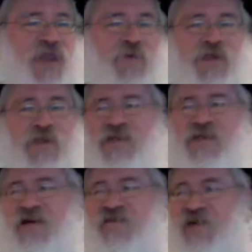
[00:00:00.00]
Let me
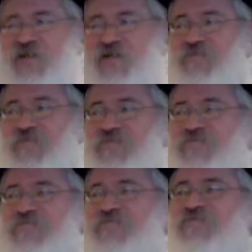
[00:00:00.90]
clarify this.
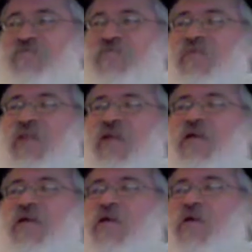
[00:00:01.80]

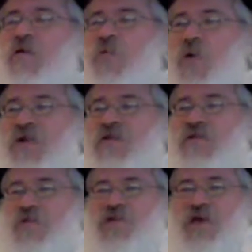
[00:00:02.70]
Wanting
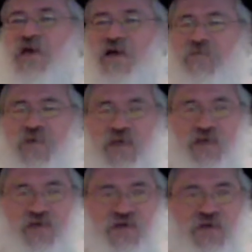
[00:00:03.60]
Mashiach
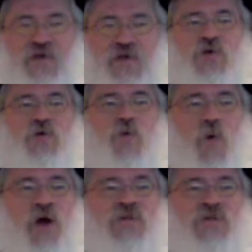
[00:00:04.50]
means you
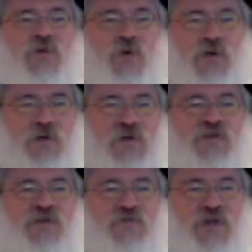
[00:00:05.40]
want the
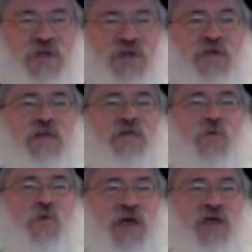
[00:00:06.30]
world to be the
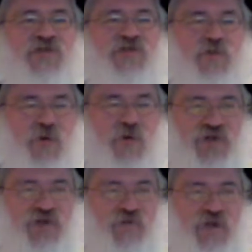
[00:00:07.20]
way it's
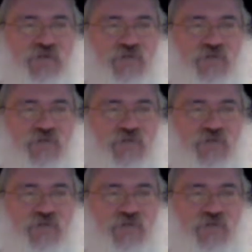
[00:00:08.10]
supposed to be.